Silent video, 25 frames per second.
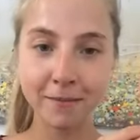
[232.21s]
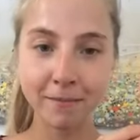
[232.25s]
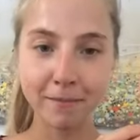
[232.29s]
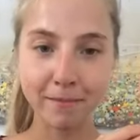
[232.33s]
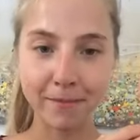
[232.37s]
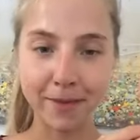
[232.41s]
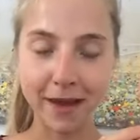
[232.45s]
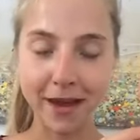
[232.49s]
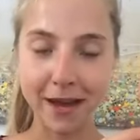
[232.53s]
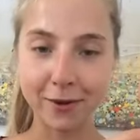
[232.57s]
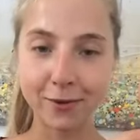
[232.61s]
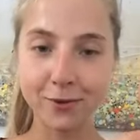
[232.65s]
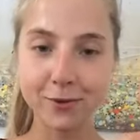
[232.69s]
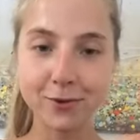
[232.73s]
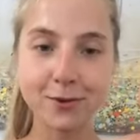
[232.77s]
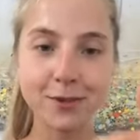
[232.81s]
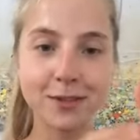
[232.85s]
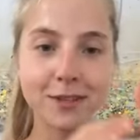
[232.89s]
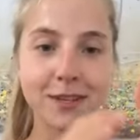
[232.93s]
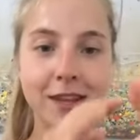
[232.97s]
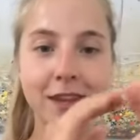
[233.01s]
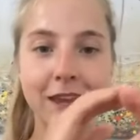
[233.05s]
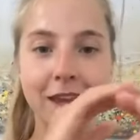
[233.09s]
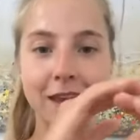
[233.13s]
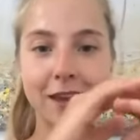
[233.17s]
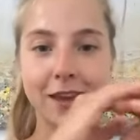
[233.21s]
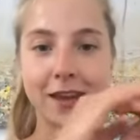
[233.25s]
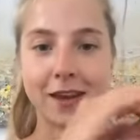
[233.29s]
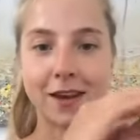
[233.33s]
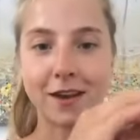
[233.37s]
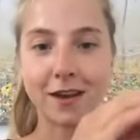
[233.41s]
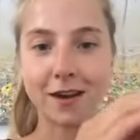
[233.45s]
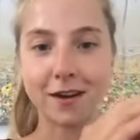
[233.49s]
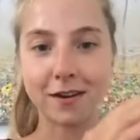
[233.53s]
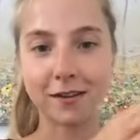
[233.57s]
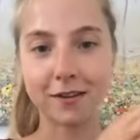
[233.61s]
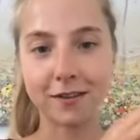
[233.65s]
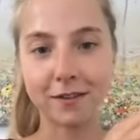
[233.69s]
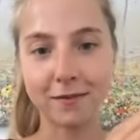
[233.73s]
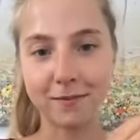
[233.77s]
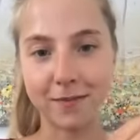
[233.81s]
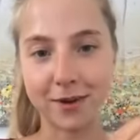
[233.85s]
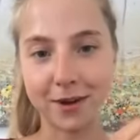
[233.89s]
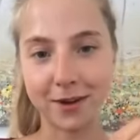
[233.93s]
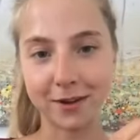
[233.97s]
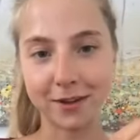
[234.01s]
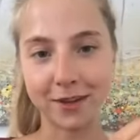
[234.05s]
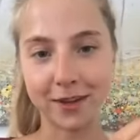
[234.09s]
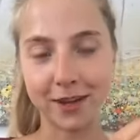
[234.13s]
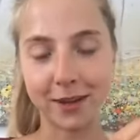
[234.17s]
mouse, and hug the
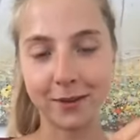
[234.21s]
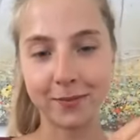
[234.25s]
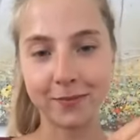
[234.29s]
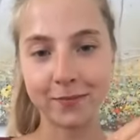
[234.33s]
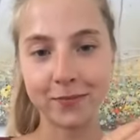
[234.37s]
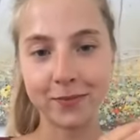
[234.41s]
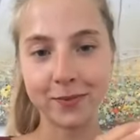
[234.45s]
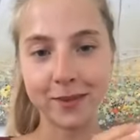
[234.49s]
monkey.